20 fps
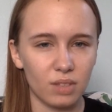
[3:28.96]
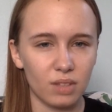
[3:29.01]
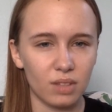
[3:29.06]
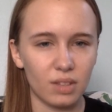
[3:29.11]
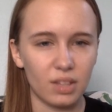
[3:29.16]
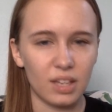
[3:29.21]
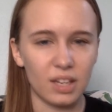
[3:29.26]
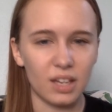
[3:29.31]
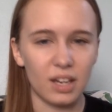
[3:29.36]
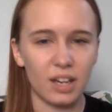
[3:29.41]

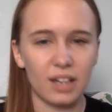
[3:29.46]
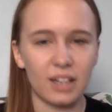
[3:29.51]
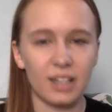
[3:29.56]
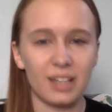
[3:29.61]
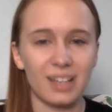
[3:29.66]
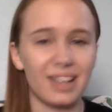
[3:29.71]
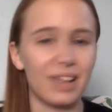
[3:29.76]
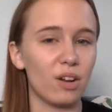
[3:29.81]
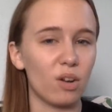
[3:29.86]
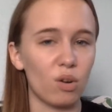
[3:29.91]
they kind
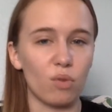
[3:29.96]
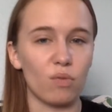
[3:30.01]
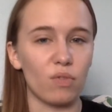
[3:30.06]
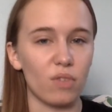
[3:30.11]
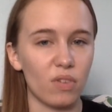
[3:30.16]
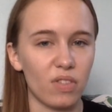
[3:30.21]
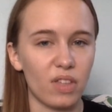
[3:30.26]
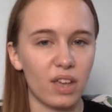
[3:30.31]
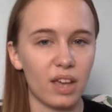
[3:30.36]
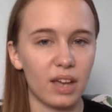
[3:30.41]
of get
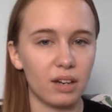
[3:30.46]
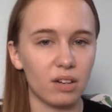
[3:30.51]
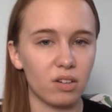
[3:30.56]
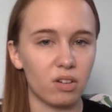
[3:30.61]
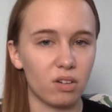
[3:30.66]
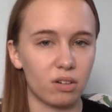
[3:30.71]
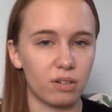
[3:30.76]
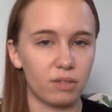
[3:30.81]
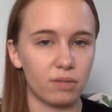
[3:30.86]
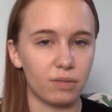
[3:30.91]
over that
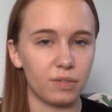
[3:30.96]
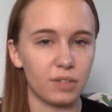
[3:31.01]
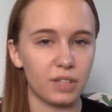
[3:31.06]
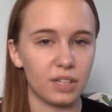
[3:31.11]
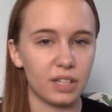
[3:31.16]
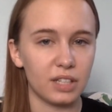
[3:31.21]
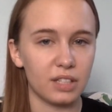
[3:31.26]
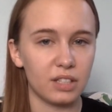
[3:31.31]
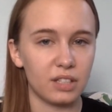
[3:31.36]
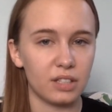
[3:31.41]

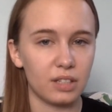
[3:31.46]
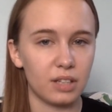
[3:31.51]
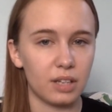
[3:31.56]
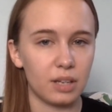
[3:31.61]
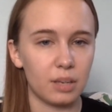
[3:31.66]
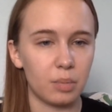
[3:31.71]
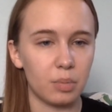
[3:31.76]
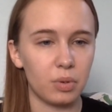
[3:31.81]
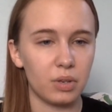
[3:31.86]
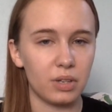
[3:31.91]
conflict
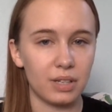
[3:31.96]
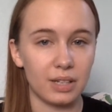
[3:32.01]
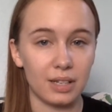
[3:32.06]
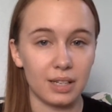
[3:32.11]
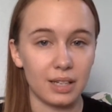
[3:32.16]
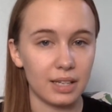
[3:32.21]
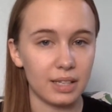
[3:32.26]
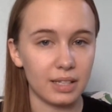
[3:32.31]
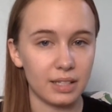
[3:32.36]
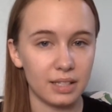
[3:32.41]
and put an
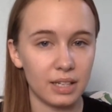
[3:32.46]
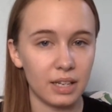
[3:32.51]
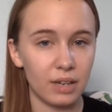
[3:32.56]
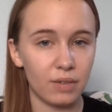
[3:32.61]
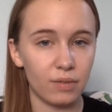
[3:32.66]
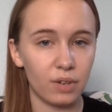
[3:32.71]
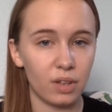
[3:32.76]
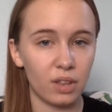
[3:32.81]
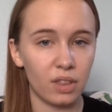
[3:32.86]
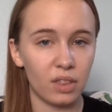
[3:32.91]
ease at
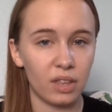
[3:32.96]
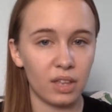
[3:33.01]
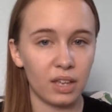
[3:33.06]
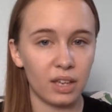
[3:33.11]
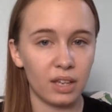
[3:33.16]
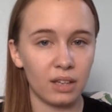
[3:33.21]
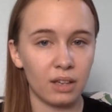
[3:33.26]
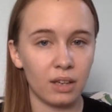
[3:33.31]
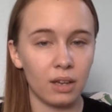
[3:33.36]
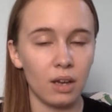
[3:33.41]

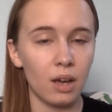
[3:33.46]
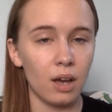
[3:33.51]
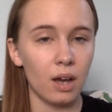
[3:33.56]
everything.